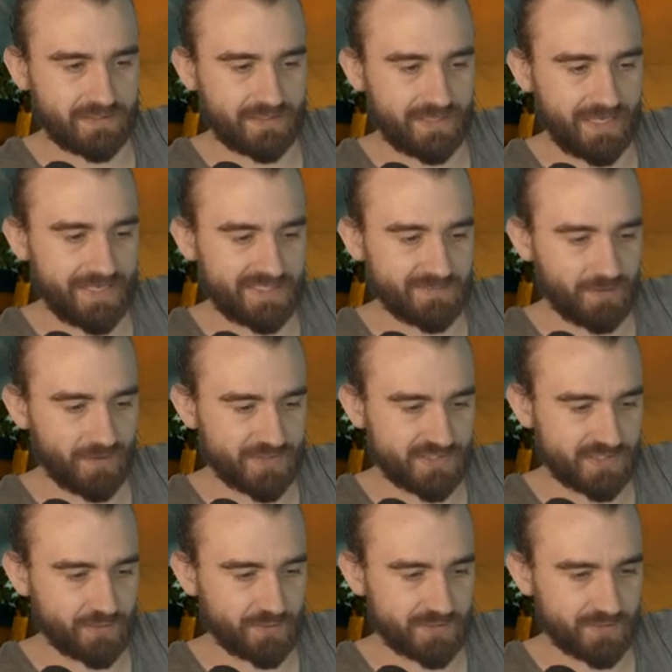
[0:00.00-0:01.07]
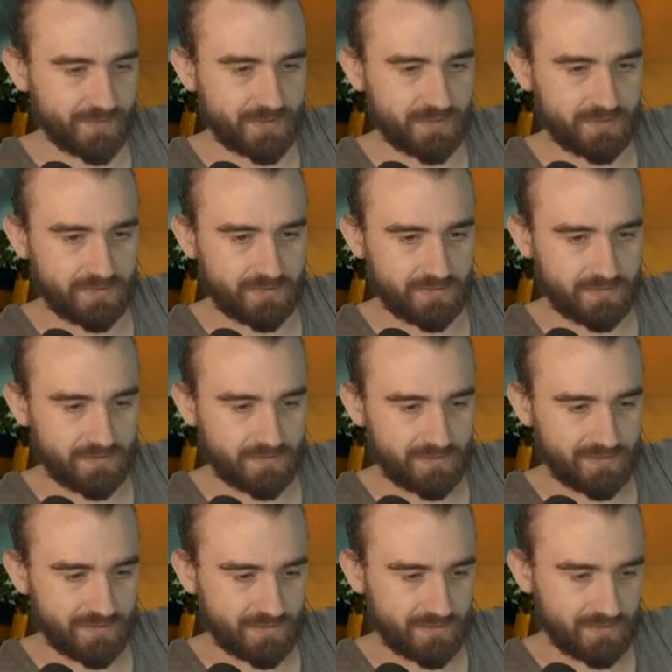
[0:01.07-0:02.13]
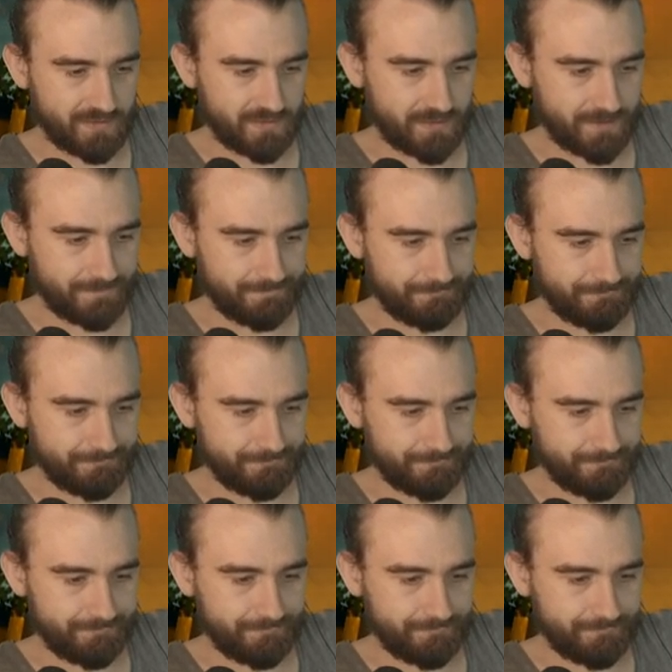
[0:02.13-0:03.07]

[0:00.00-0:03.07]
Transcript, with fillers: like eight months ago or something. Mm